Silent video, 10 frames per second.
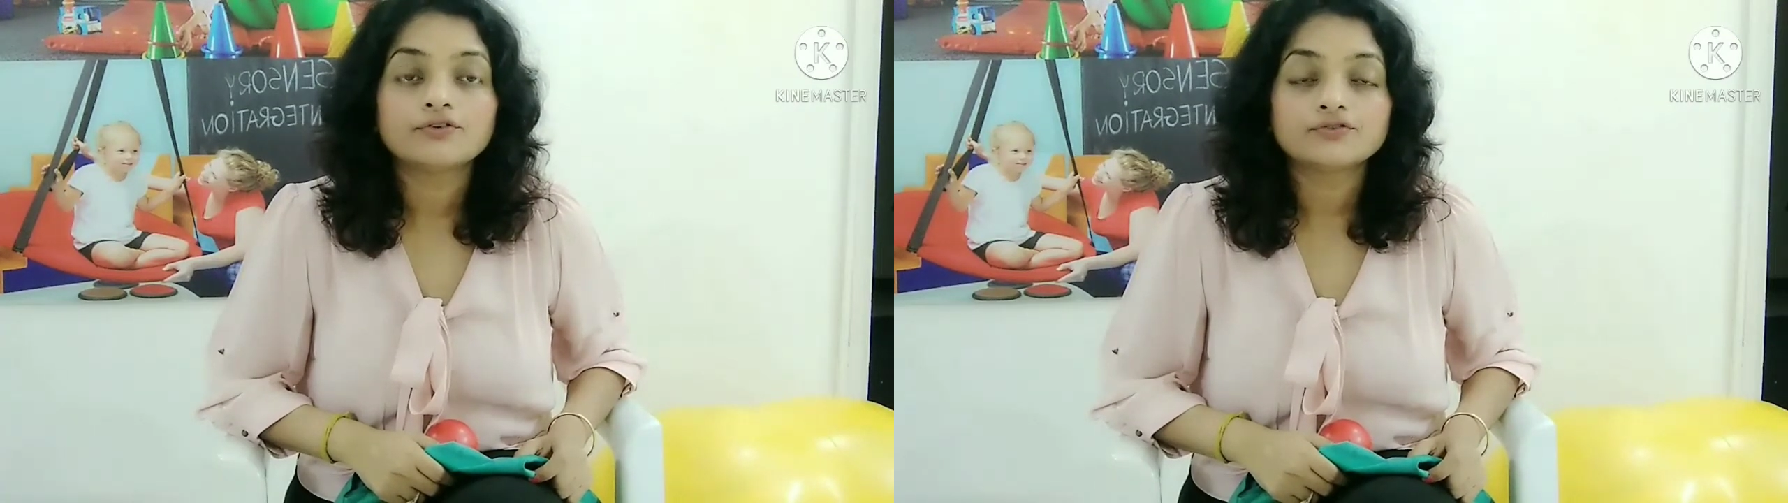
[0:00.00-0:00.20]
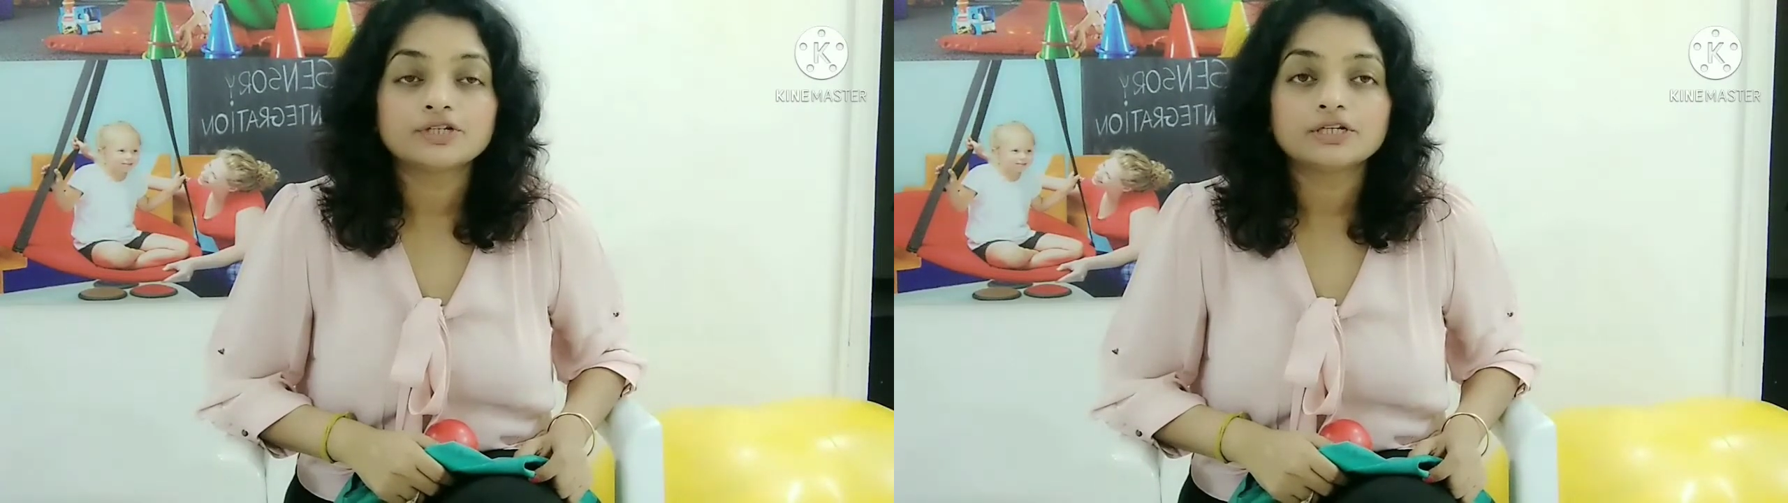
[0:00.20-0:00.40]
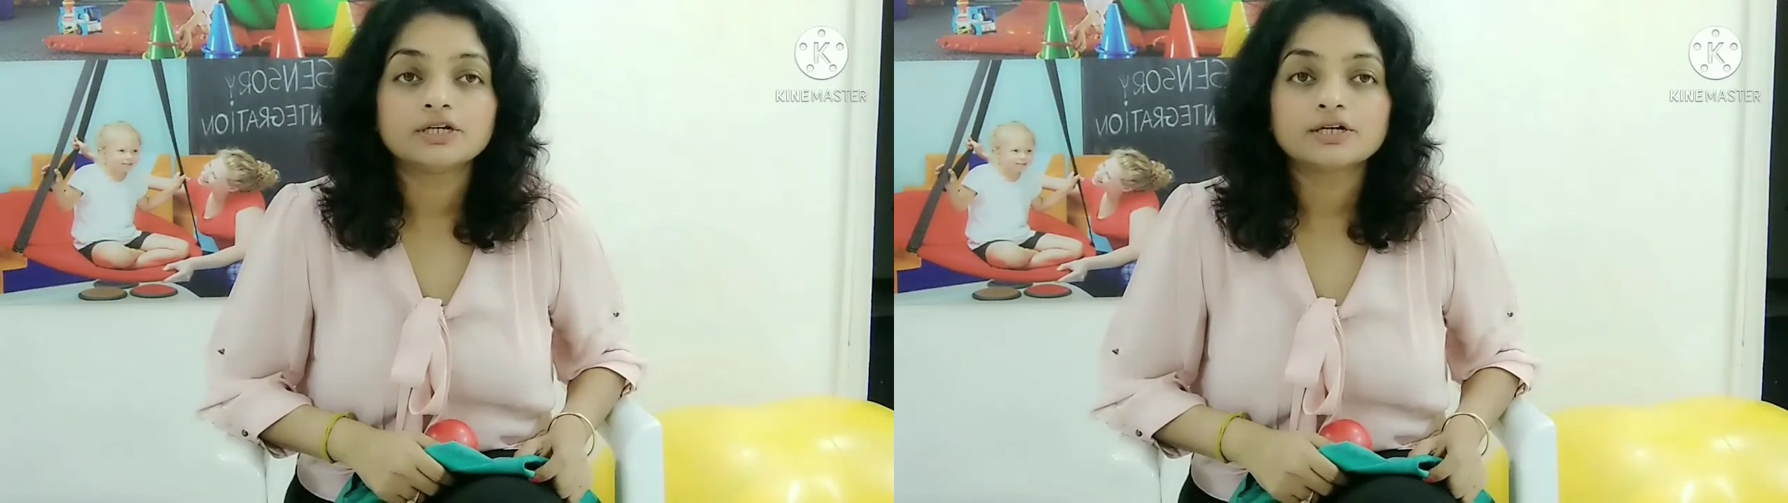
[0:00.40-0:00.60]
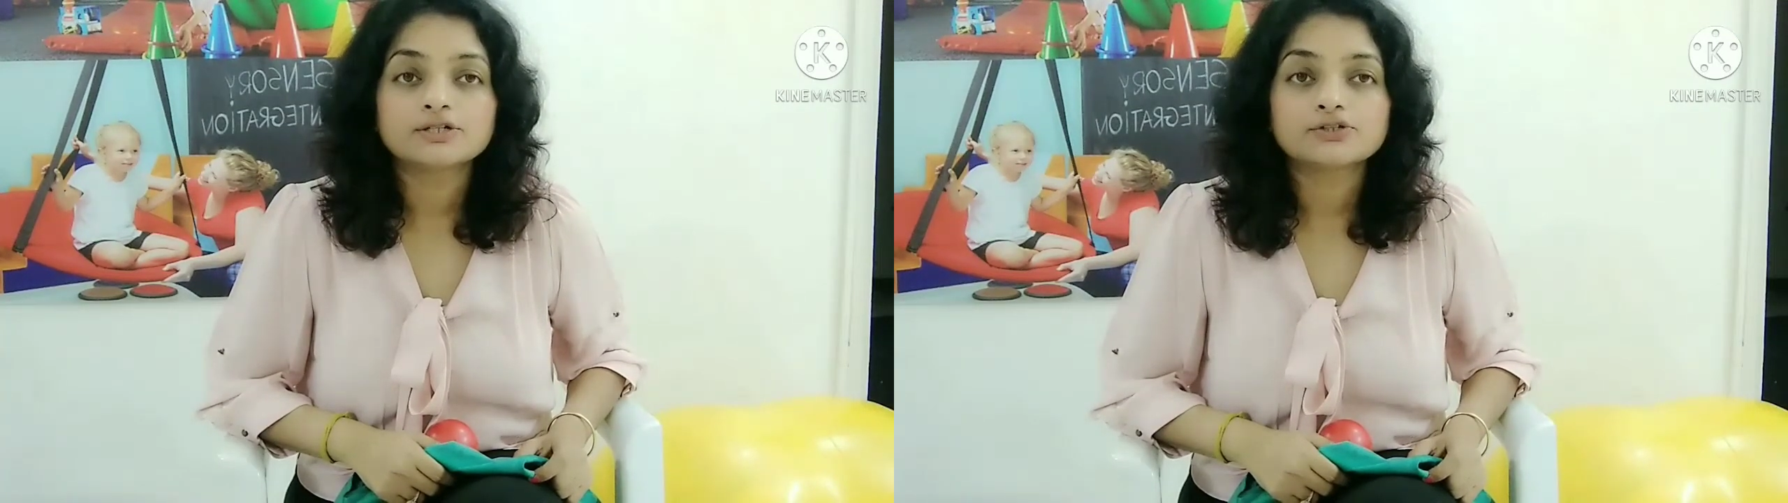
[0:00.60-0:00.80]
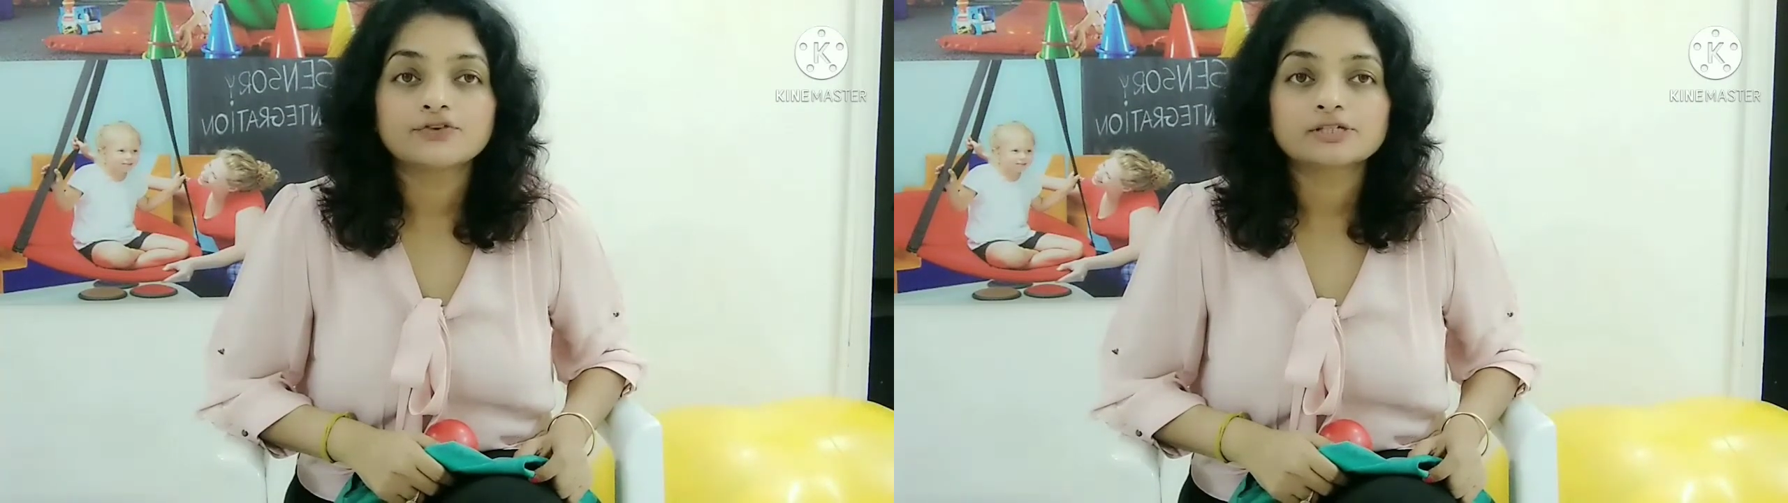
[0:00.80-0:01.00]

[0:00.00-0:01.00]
15 years of